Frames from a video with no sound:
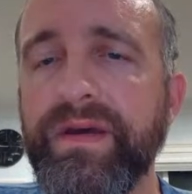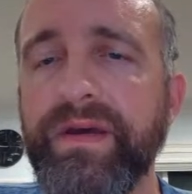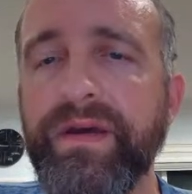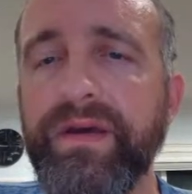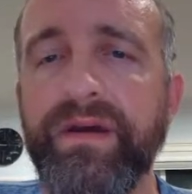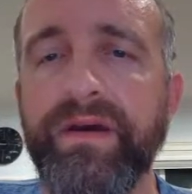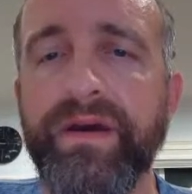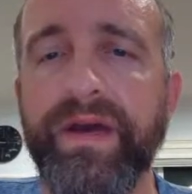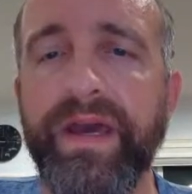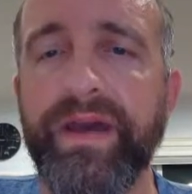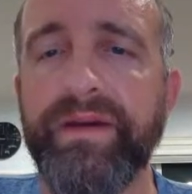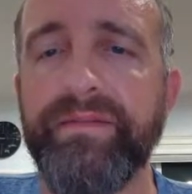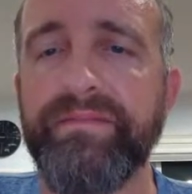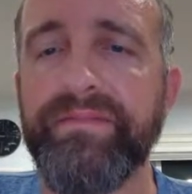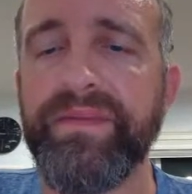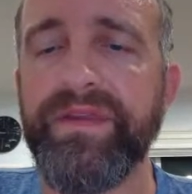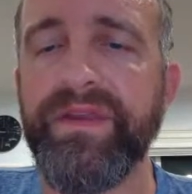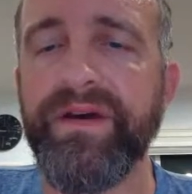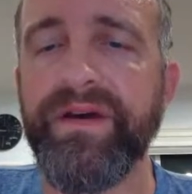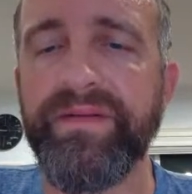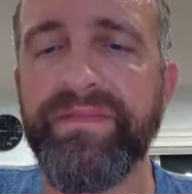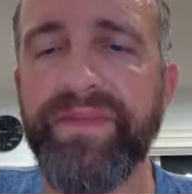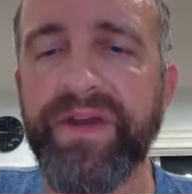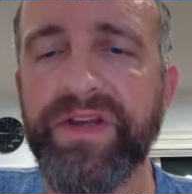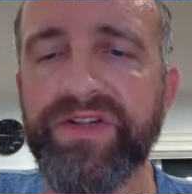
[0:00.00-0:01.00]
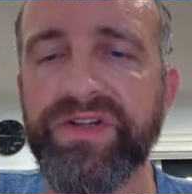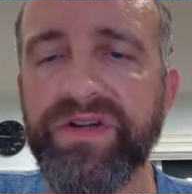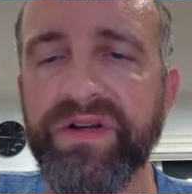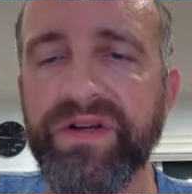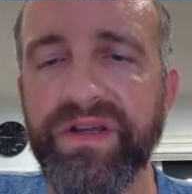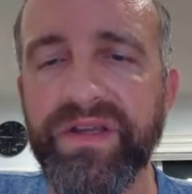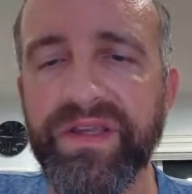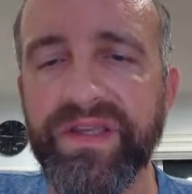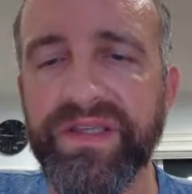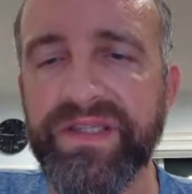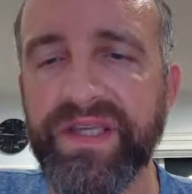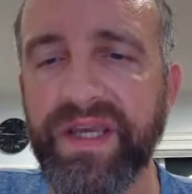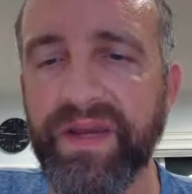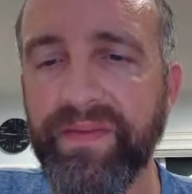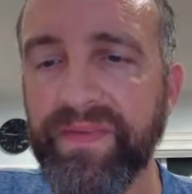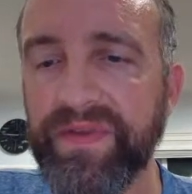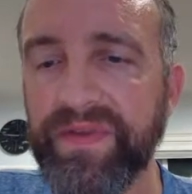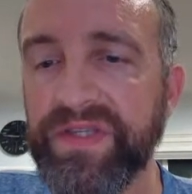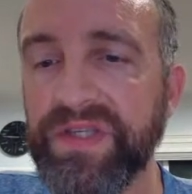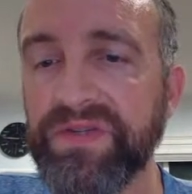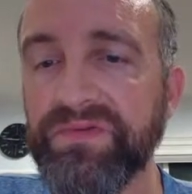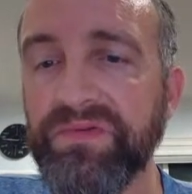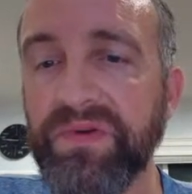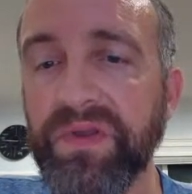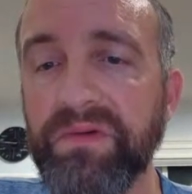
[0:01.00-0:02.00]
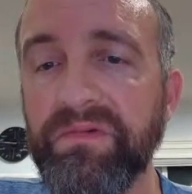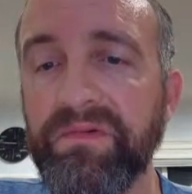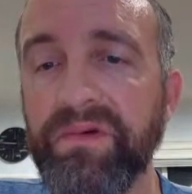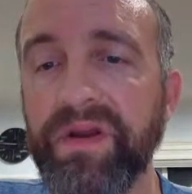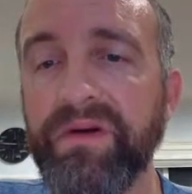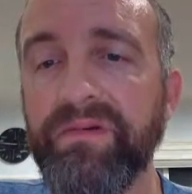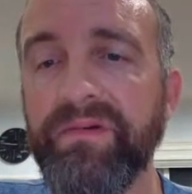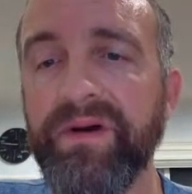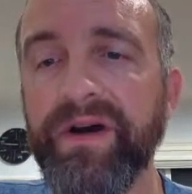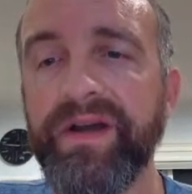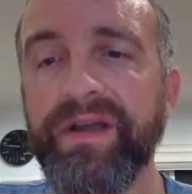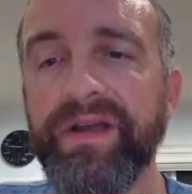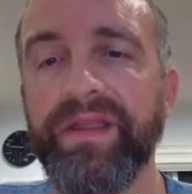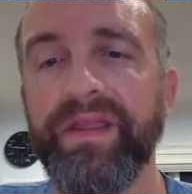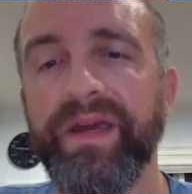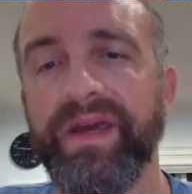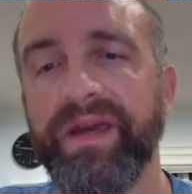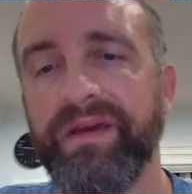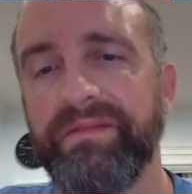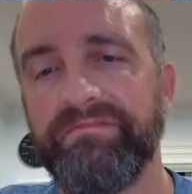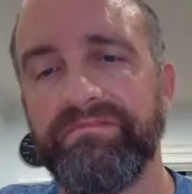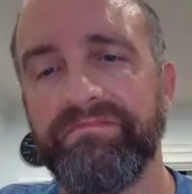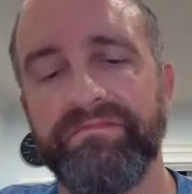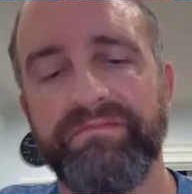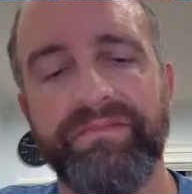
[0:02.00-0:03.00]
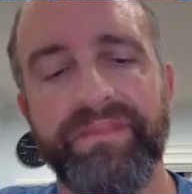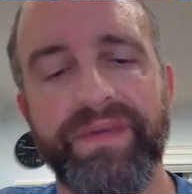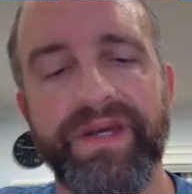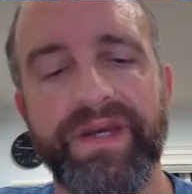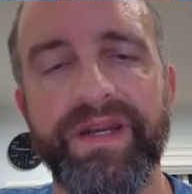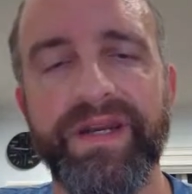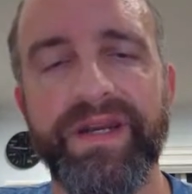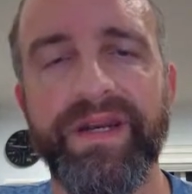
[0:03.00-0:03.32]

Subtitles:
okay. No, I'm not sure the segments is really what I want. Like at any